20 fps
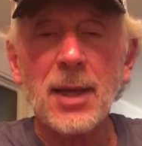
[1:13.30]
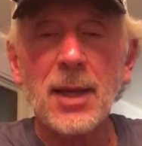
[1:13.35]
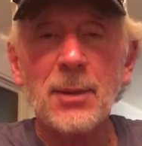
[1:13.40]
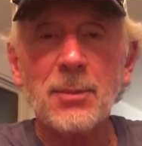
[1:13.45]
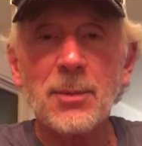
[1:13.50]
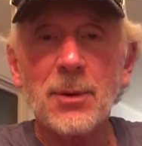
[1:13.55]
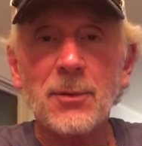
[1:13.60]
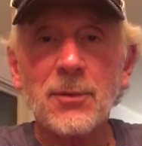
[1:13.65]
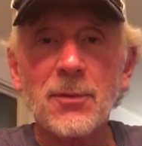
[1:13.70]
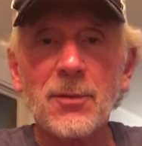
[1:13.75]

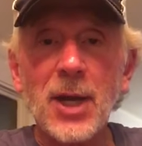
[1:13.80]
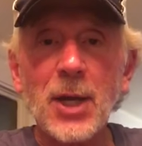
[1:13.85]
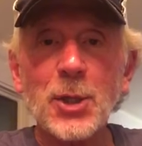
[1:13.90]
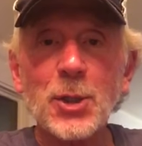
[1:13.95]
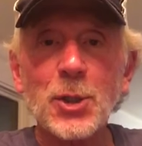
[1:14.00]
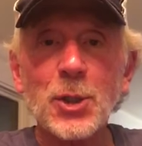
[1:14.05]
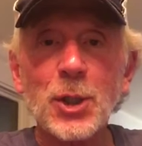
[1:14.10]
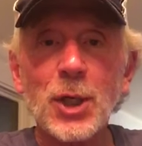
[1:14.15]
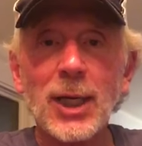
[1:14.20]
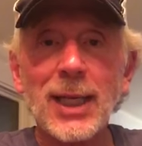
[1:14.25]

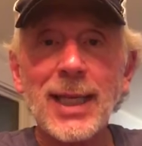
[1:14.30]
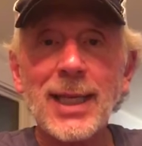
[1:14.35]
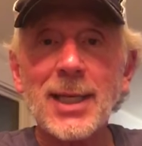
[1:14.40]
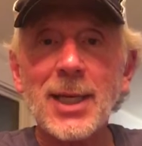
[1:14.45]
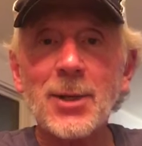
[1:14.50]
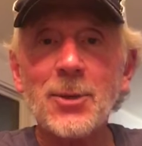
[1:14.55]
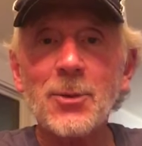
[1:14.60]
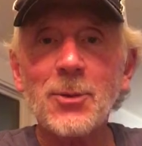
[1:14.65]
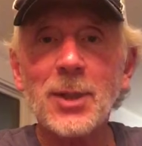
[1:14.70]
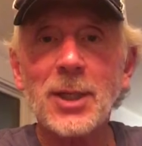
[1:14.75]
professionally
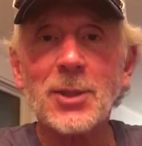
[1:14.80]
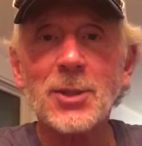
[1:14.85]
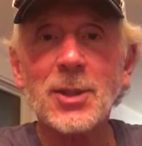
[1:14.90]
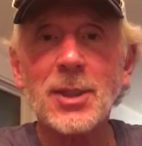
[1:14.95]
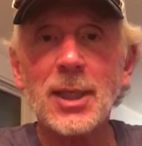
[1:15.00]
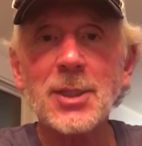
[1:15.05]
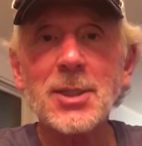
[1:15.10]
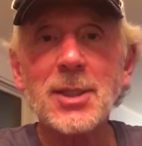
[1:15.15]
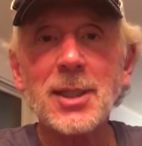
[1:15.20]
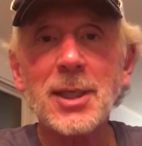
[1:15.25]
known as
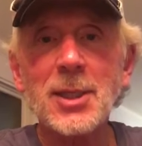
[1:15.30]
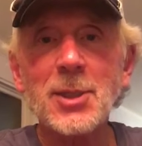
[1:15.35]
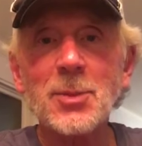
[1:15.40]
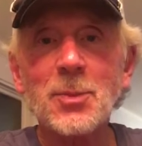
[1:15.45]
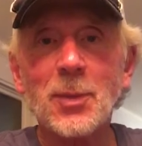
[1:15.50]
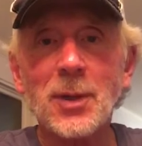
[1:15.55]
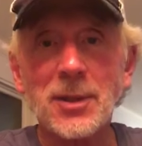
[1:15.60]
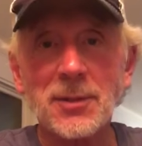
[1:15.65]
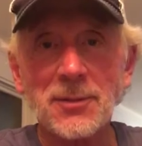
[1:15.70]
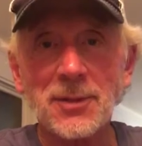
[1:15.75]
Dusty
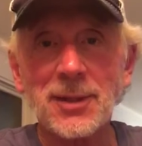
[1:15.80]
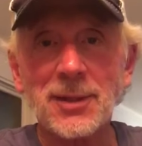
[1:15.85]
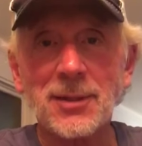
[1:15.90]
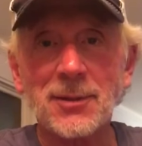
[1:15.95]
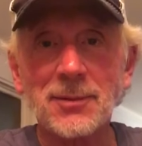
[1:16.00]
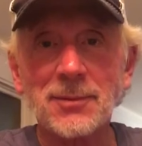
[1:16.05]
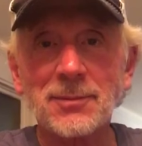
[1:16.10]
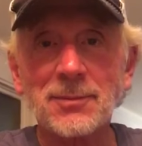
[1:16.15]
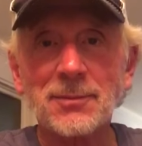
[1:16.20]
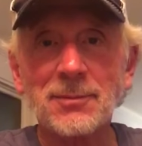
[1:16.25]
Springfield.
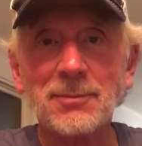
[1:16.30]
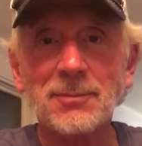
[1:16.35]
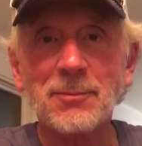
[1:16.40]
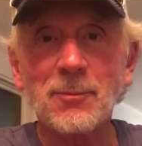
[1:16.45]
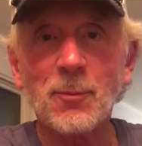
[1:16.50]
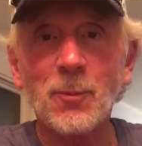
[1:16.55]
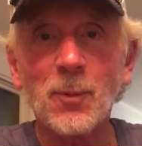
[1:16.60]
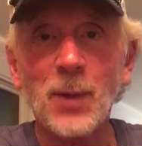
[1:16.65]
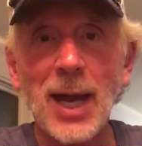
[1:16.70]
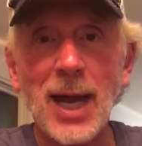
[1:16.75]

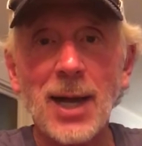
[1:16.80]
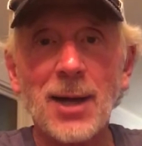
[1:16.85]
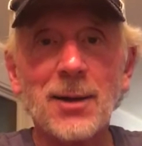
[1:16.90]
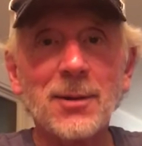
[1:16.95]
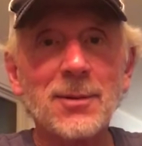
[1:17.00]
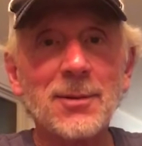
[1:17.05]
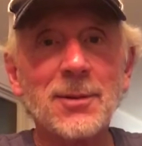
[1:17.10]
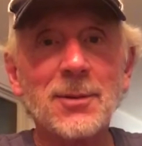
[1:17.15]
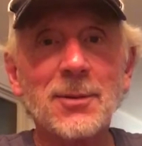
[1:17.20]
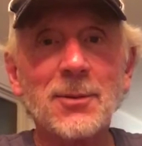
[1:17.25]
Wow,
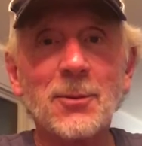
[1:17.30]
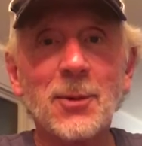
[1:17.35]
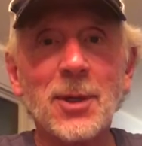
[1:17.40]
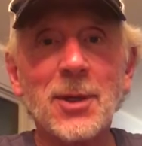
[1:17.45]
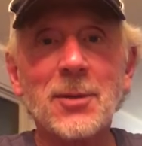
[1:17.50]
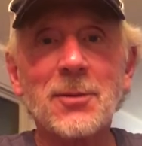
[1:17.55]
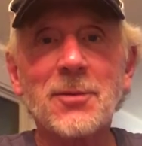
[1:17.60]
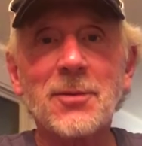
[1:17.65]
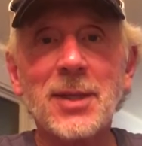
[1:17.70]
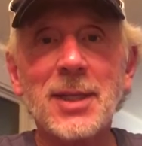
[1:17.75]
what a
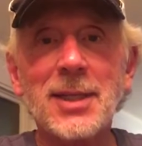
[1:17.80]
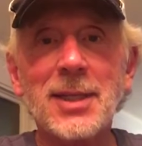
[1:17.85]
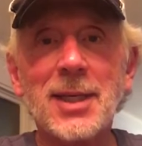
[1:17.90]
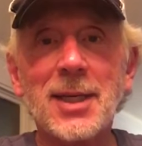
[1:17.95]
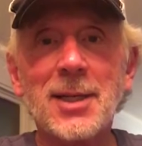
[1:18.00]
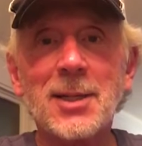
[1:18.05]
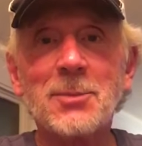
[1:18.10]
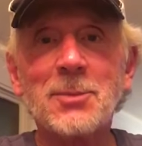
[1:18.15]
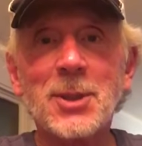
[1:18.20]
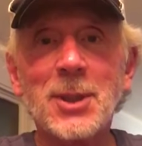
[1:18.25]

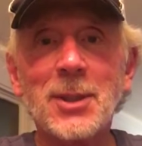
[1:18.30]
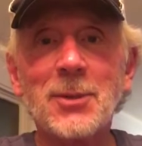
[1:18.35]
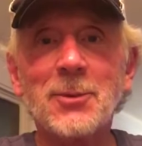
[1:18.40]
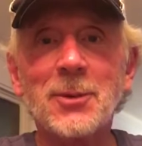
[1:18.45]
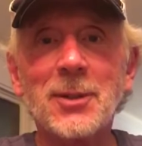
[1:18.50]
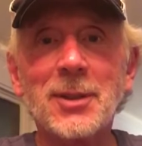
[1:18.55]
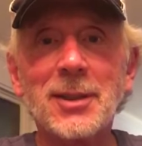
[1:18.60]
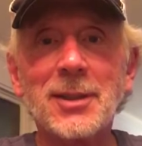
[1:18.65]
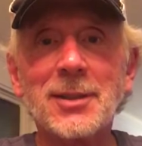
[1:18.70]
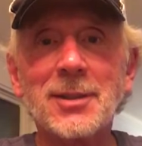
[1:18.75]
phenom she
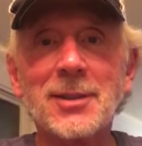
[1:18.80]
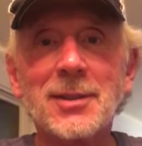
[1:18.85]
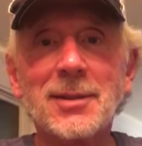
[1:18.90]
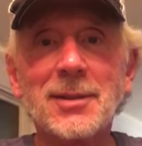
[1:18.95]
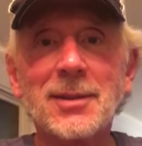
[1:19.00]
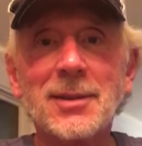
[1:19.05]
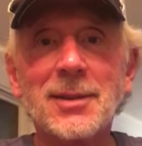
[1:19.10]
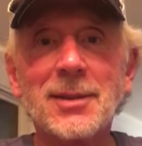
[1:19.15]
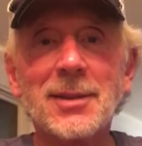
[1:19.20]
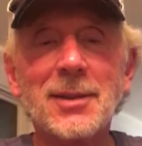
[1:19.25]
was.
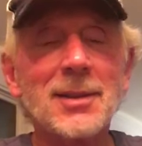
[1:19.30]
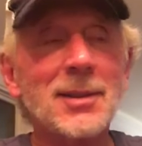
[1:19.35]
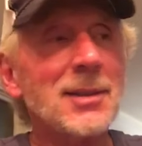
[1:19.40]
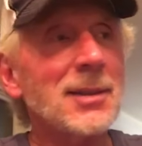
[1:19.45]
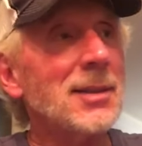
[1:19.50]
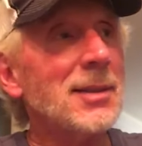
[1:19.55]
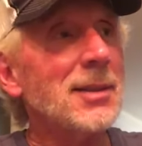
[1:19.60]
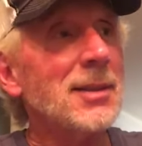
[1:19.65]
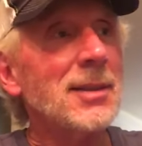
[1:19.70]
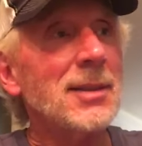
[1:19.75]

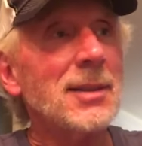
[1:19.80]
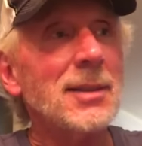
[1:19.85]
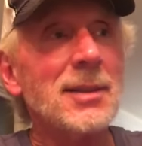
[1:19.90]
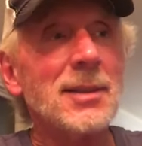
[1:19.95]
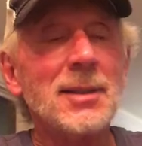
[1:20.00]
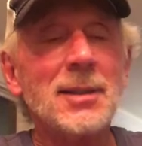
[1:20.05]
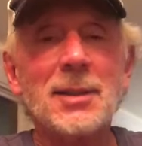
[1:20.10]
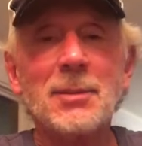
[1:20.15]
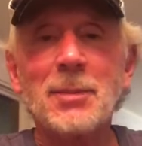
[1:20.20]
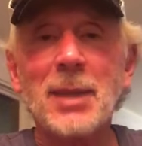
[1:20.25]

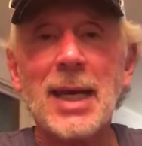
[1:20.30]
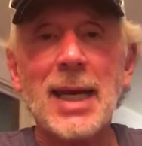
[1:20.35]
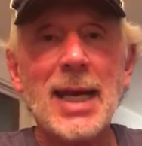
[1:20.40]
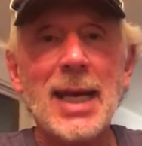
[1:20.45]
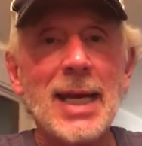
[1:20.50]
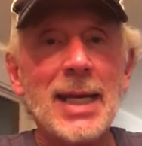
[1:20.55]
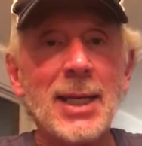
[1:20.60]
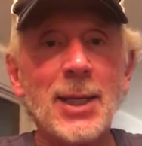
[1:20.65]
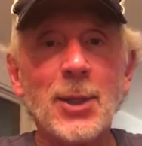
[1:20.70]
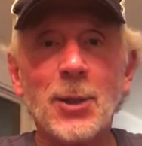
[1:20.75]

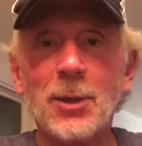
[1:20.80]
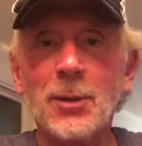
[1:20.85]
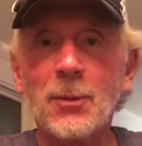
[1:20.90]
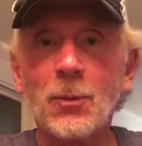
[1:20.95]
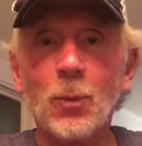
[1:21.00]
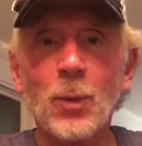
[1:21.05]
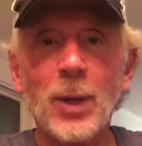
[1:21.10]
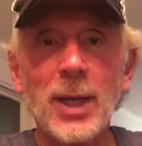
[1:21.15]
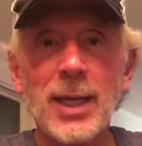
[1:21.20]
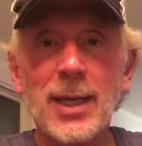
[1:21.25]
Pioneer,
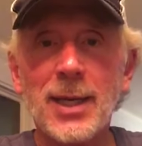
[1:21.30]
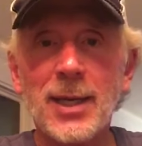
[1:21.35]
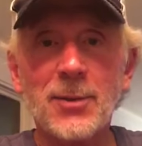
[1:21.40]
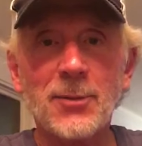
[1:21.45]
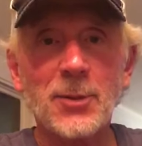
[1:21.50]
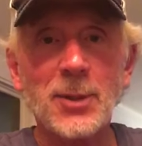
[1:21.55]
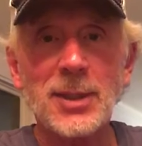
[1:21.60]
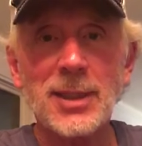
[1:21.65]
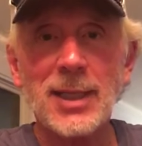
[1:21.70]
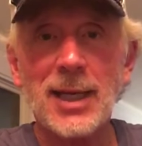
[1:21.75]
way ahead of
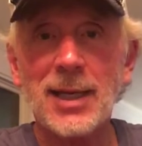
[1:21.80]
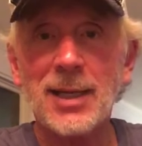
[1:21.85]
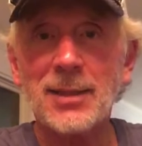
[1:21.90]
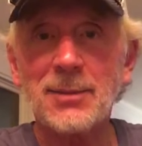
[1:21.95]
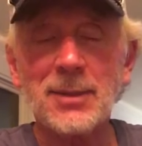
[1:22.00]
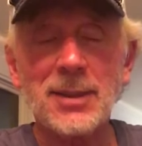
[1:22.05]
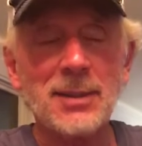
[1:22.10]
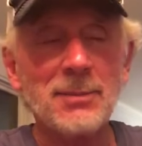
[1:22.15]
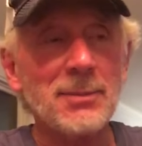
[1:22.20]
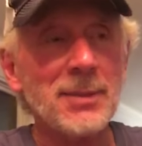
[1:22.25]
her time.
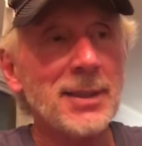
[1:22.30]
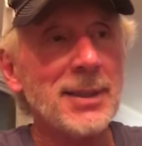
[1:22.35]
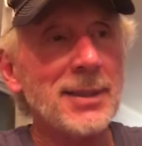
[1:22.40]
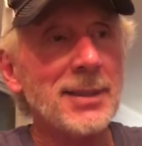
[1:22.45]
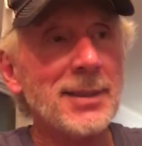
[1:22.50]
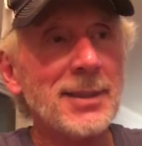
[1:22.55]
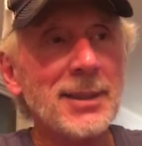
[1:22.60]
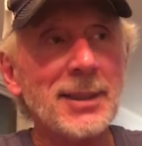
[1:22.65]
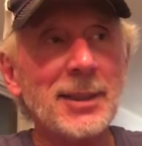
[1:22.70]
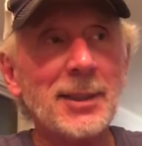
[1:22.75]

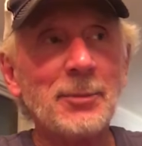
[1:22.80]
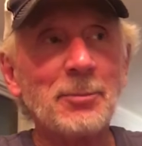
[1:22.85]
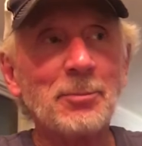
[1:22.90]
But uh,